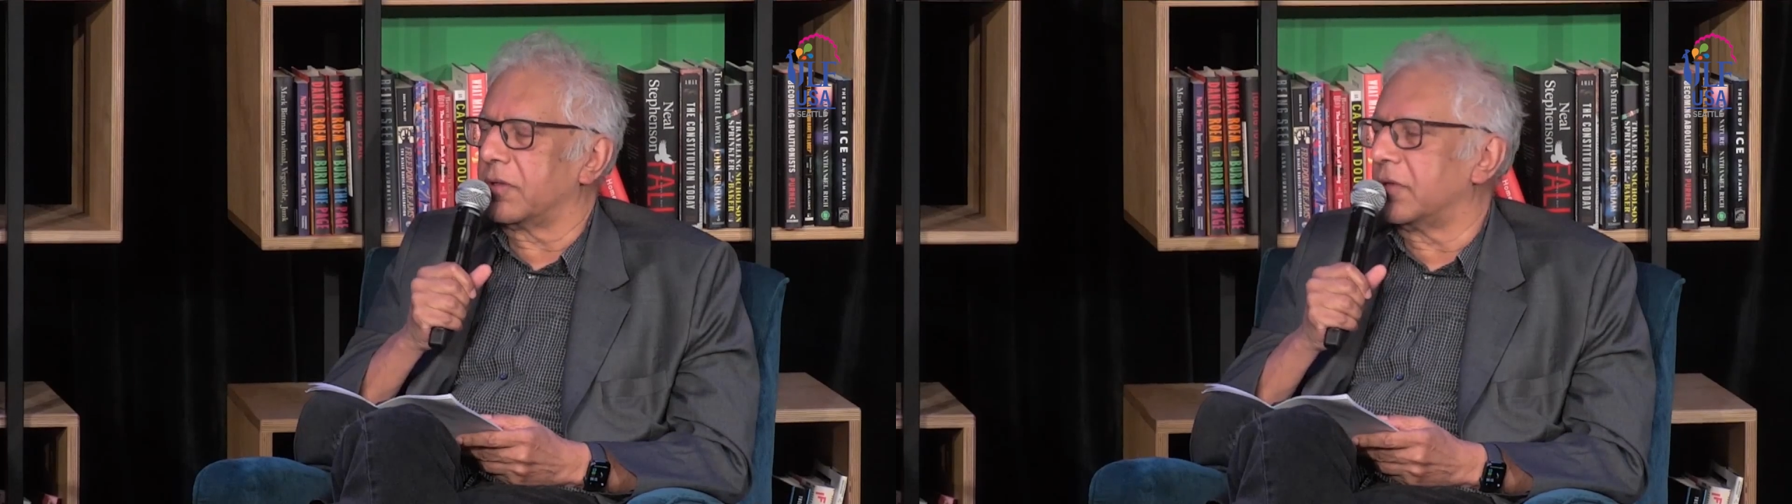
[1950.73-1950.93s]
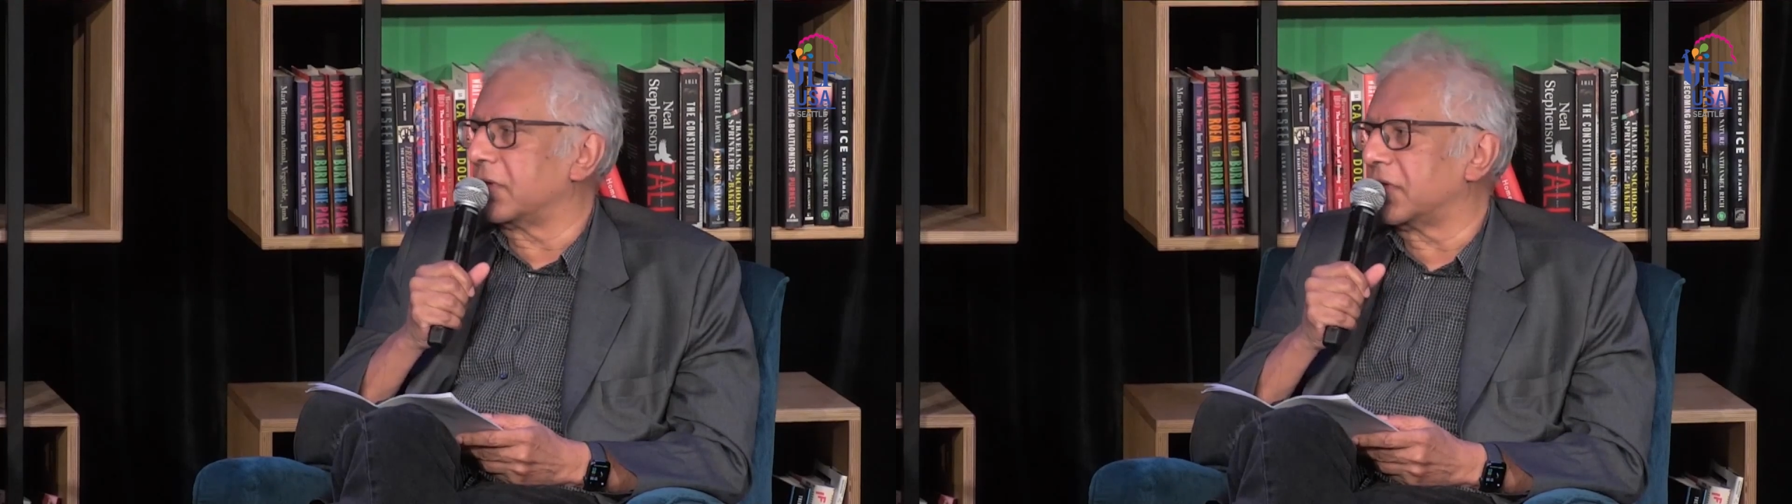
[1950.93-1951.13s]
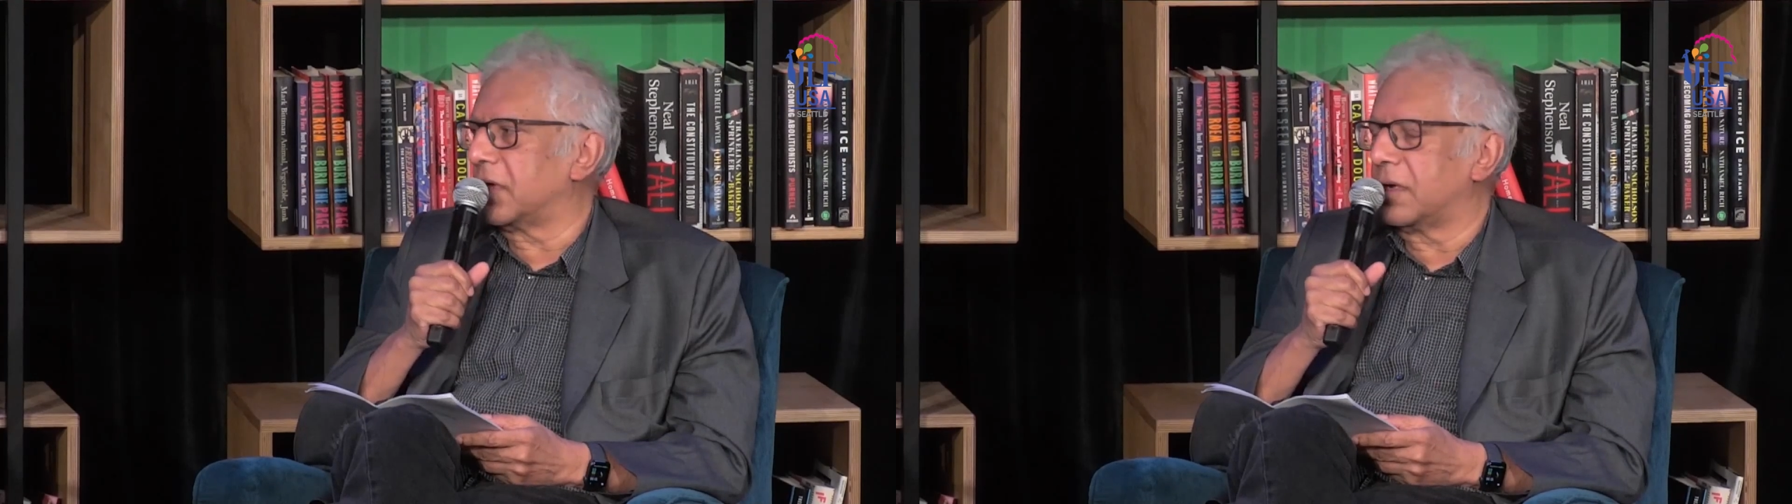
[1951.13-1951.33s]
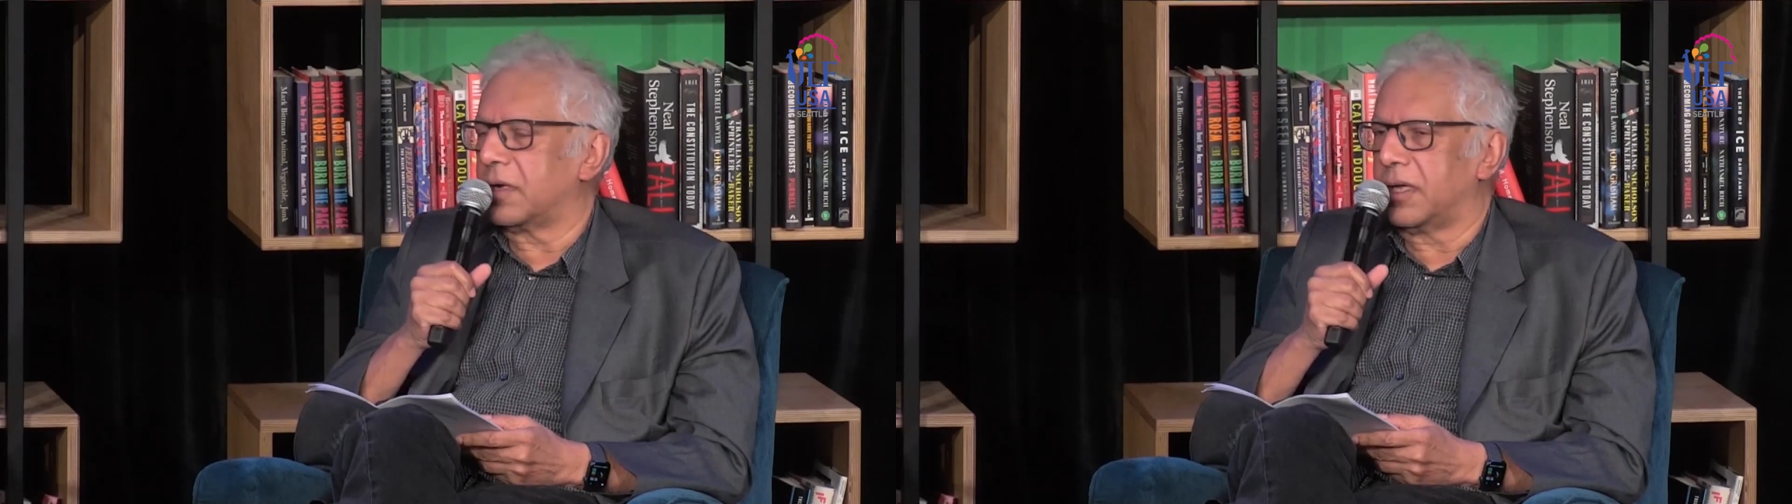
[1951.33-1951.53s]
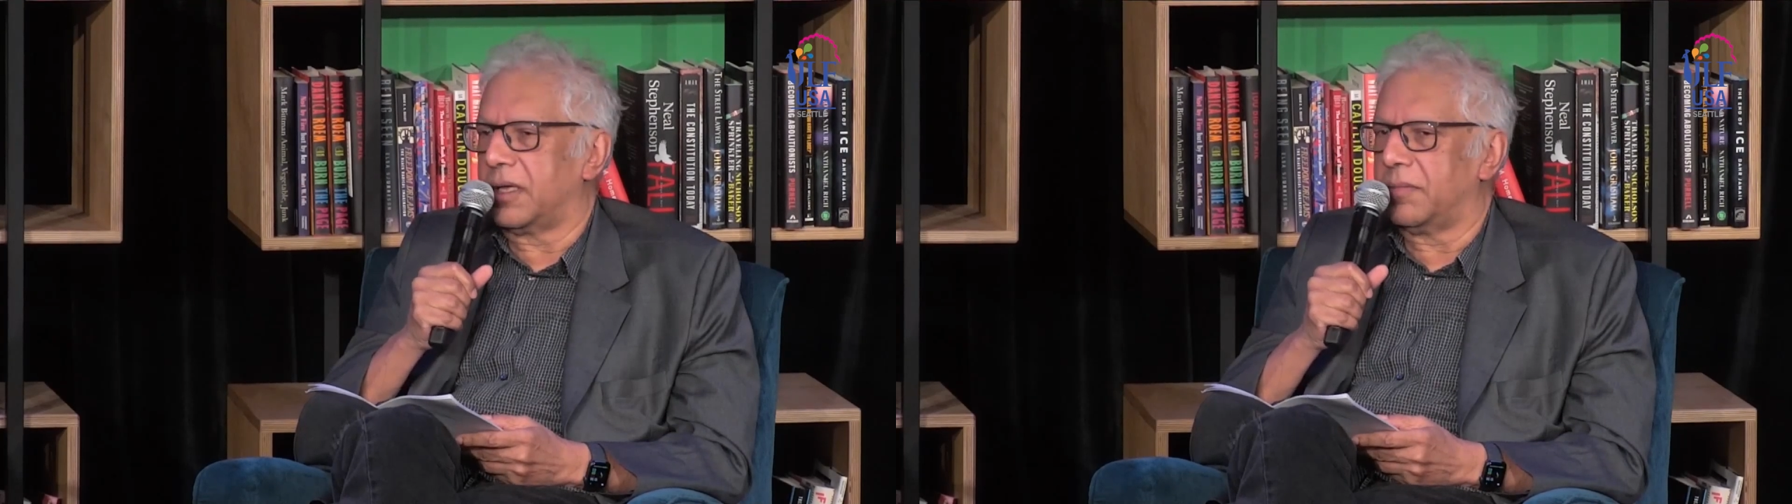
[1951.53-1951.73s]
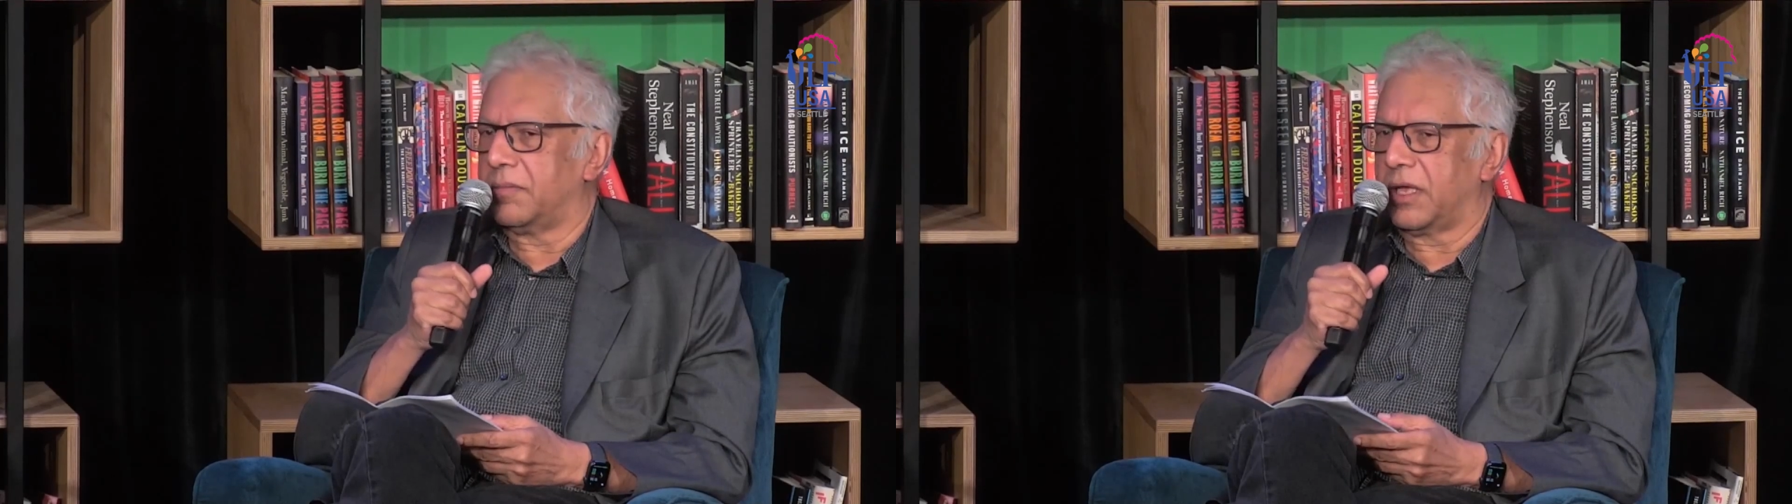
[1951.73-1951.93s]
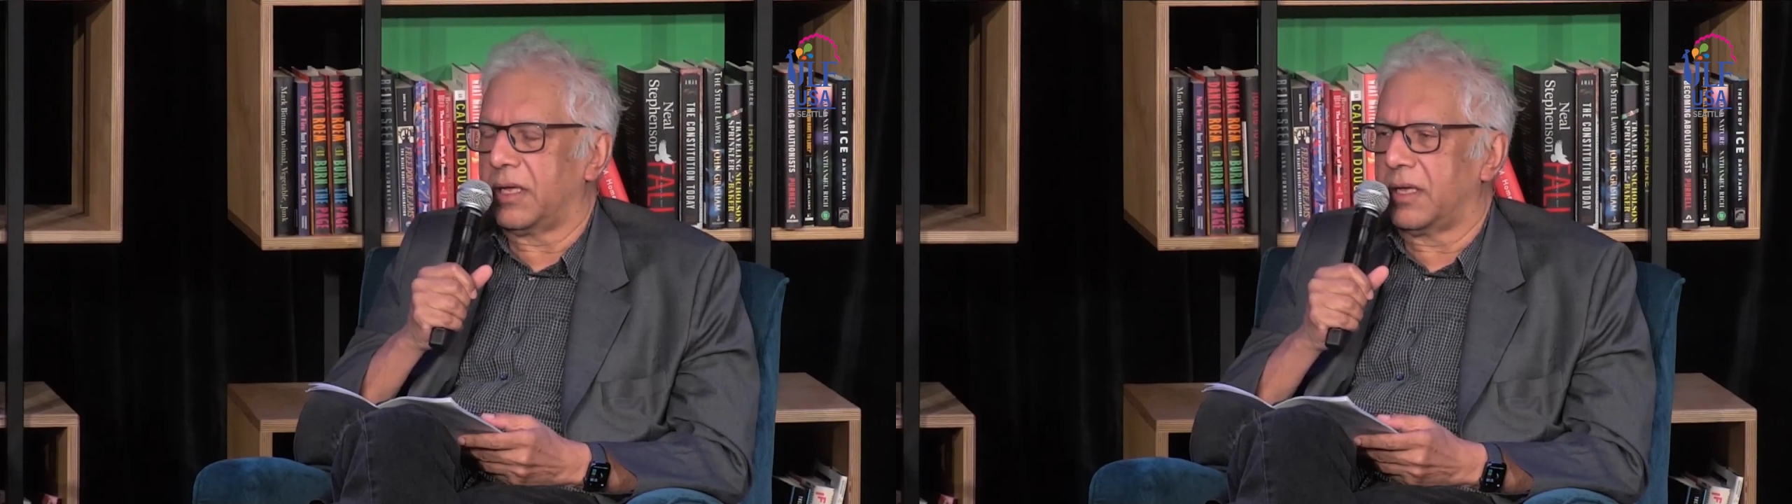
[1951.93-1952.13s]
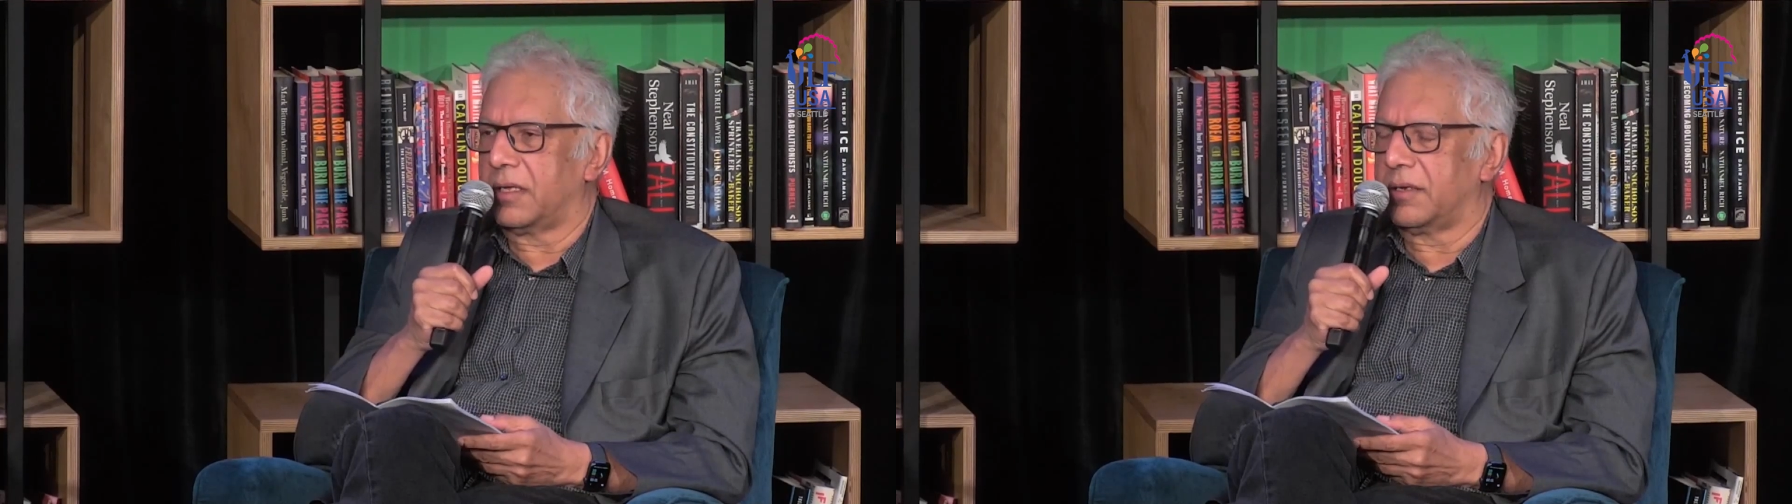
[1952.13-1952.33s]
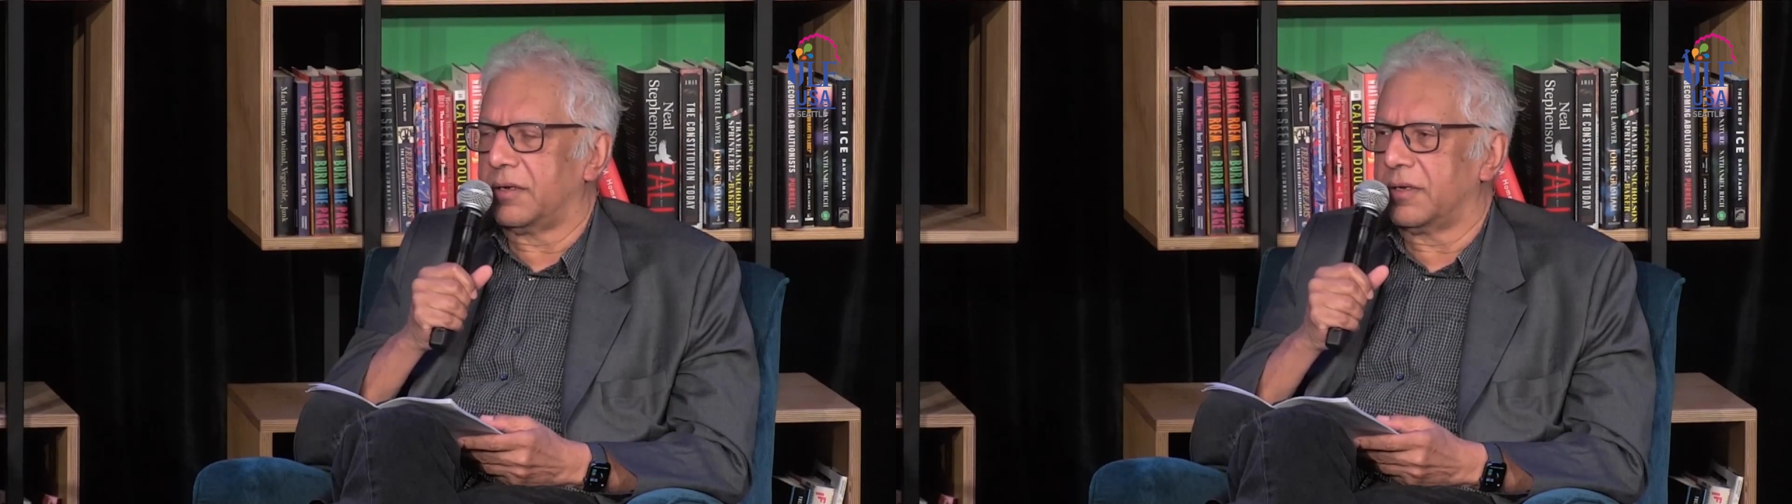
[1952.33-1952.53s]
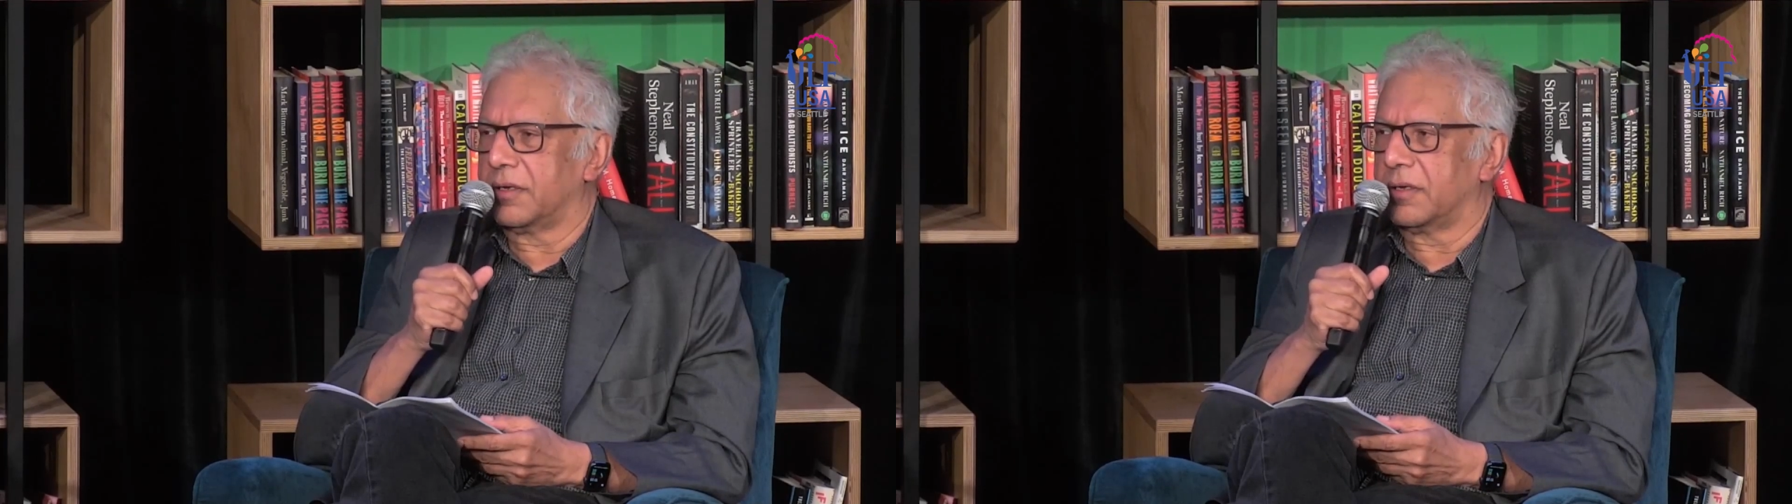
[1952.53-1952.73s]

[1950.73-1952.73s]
long time, and